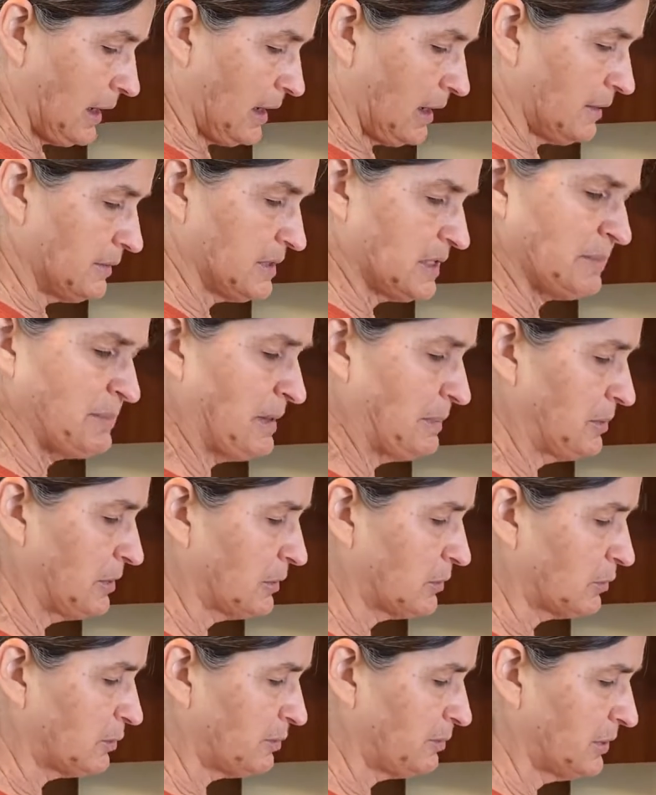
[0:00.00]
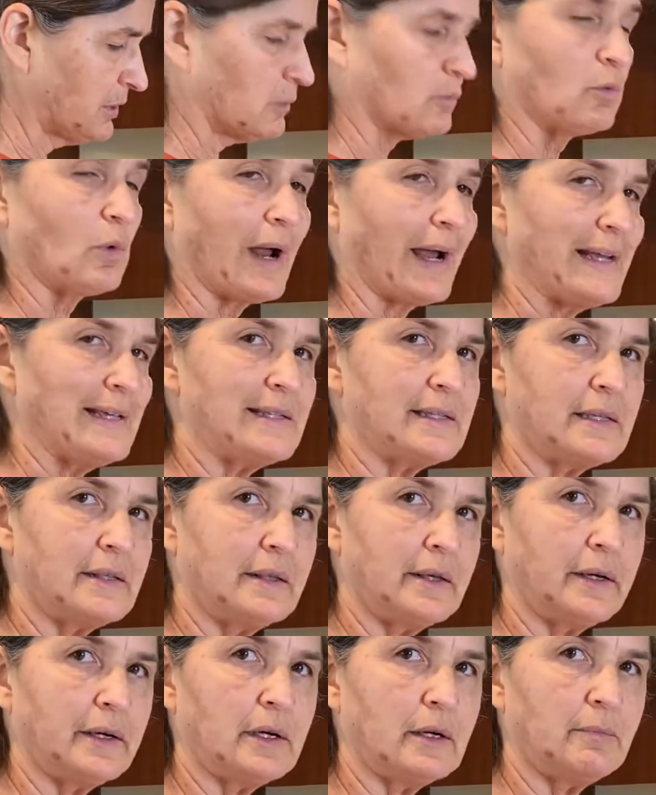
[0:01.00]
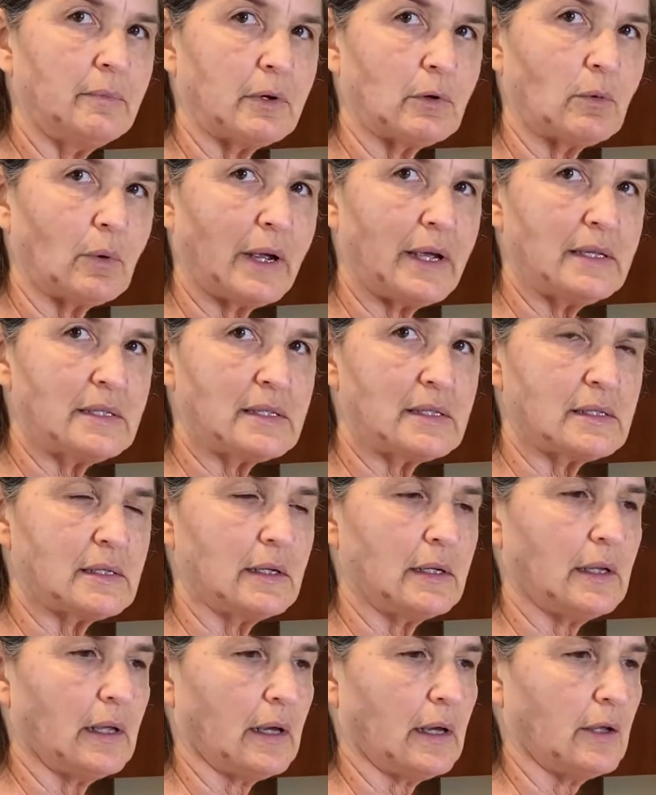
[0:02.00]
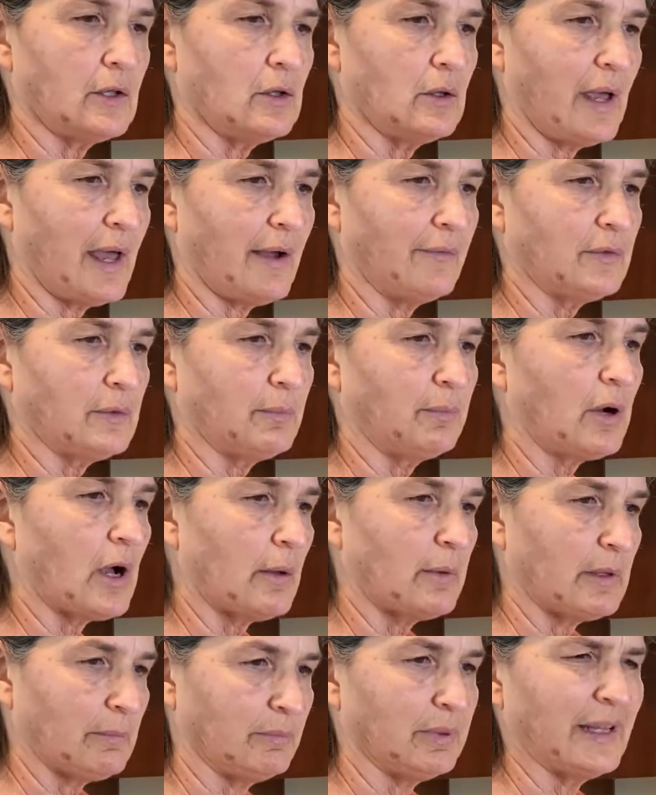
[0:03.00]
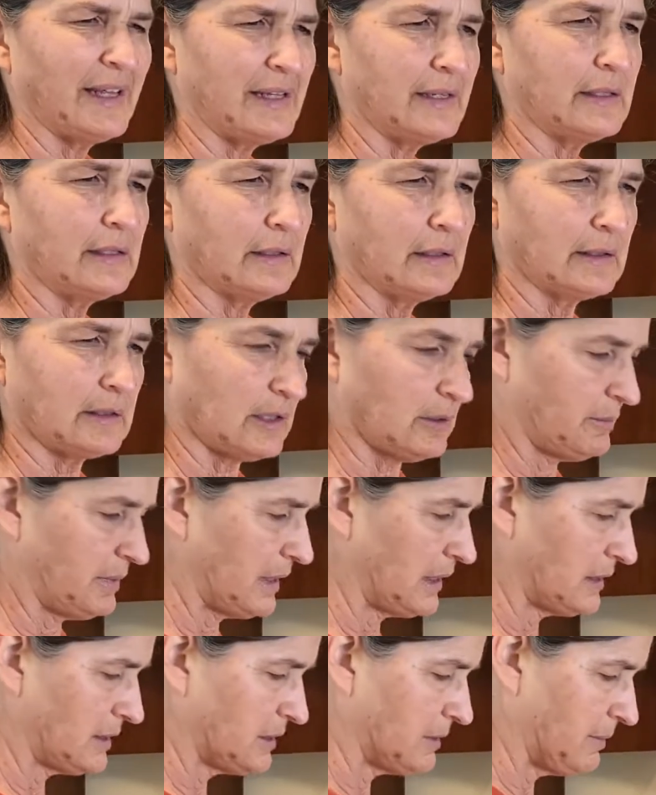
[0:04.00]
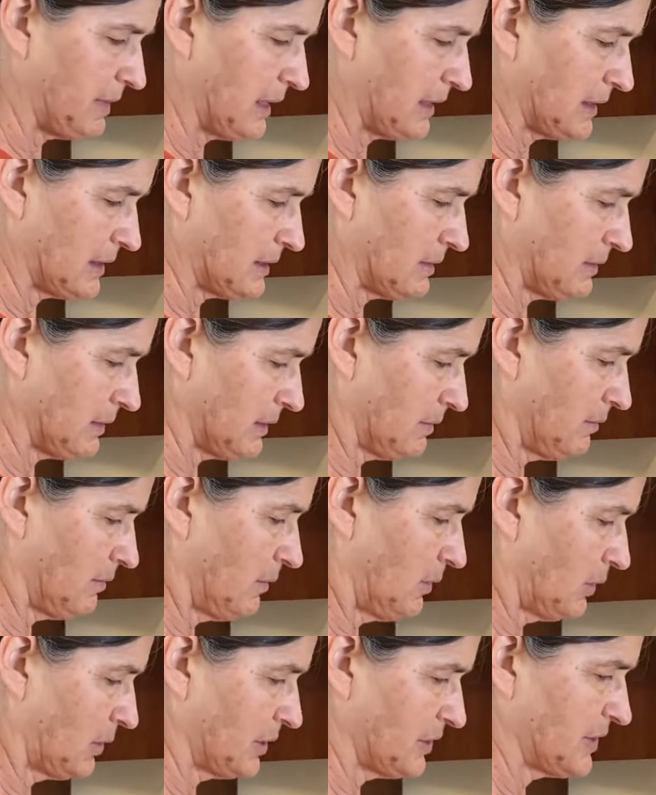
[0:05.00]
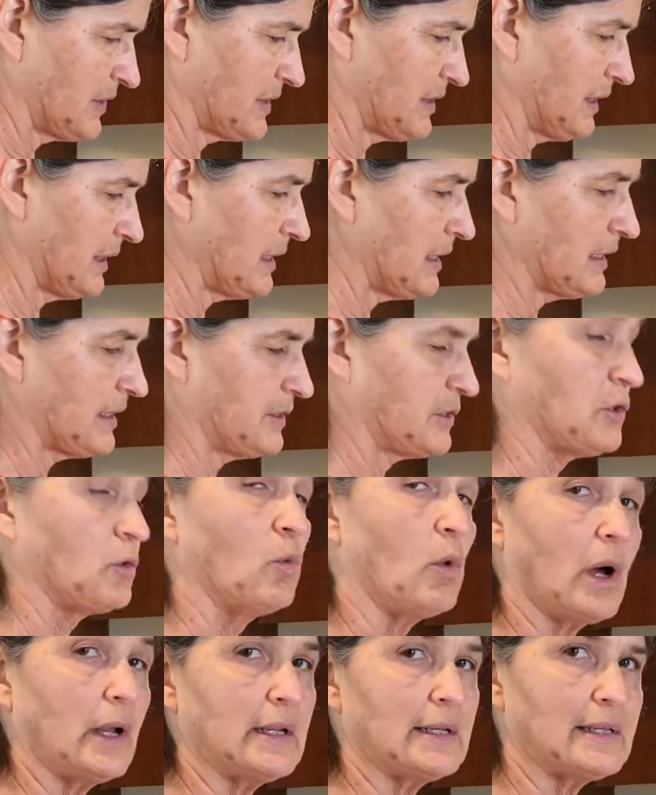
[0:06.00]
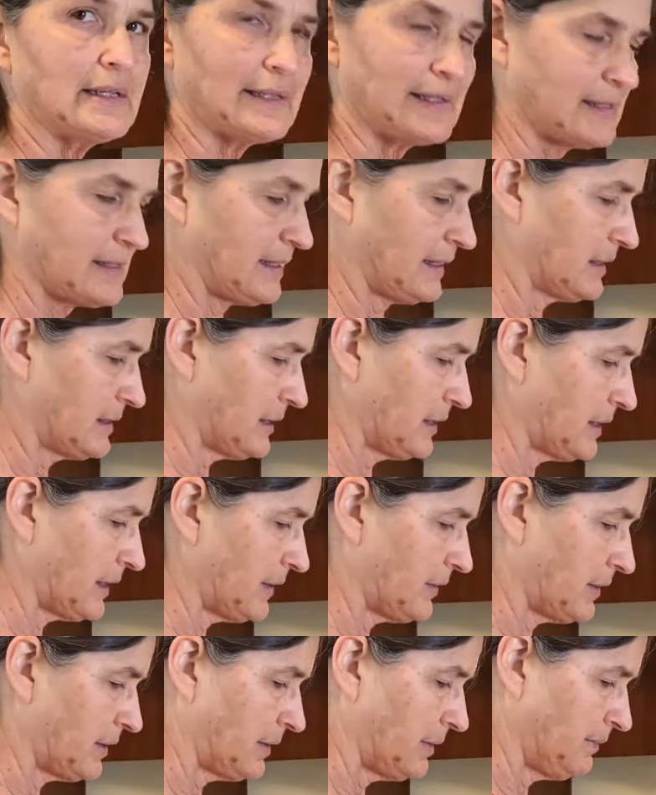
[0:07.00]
Some people put rice in there, but rice, you have to probably blend it a little bit to make it more sticky because you want it to stick together.